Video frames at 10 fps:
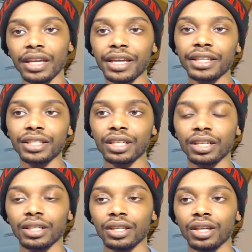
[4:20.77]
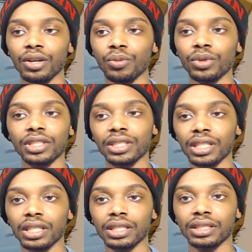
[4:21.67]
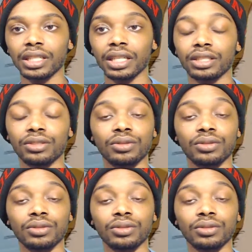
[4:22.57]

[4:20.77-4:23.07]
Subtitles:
And one of the things that